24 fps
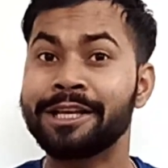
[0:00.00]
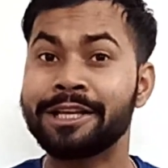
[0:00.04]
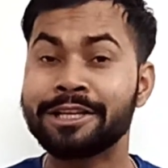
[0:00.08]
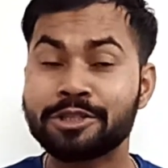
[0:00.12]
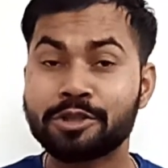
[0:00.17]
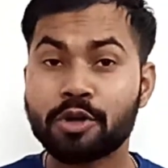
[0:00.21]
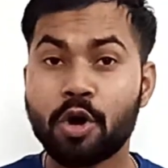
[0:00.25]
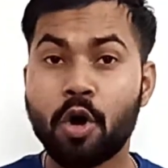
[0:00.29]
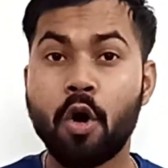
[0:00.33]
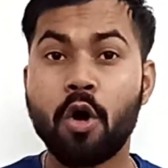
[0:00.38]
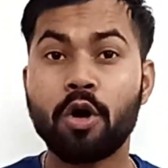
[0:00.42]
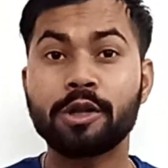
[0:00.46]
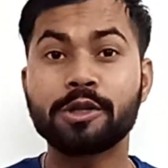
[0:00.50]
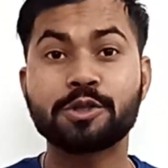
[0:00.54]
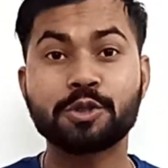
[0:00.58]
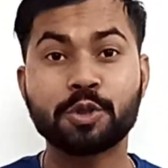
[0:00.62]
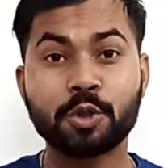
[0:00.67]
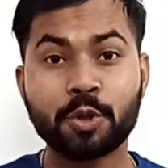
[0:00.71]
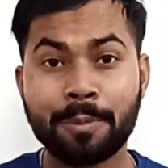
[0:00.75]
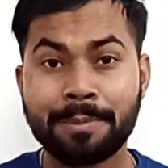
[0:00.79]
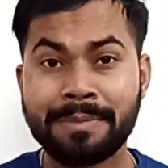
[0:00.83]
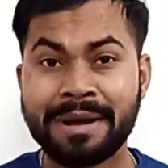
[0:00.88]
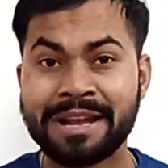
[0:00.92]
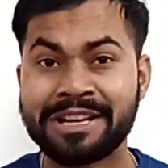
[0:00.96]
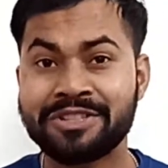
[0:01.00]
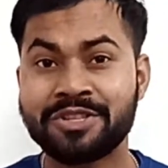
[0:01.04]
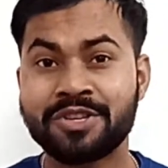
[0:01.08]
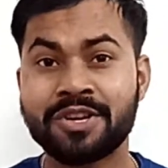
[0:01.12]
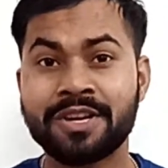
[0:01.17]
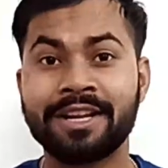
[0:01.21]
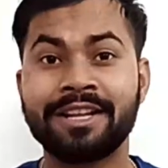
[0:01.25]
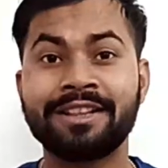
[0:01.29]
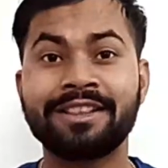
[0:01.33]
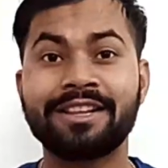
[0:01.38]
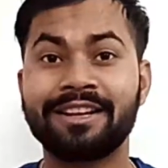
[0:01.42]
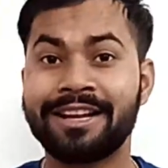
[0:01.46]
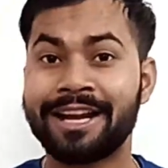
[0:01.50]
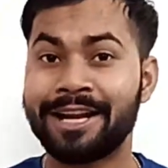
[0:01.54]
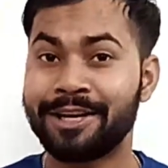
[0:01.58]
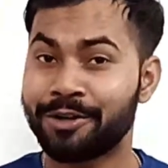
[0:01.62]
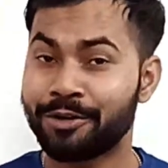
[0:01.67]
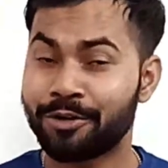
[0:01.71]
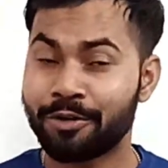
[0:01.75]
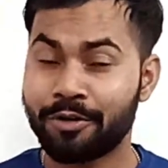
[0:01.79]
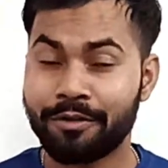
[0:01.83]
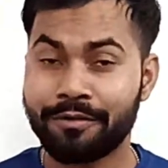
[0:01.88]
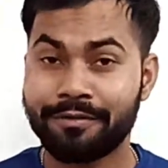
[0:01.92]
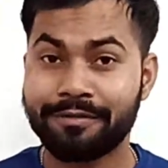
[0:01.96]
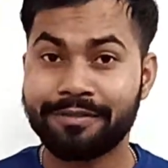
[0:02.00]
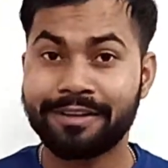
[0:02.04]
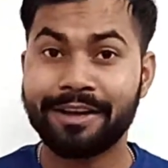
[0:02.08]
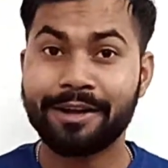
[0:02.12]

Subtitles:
is also mentioned in the letter of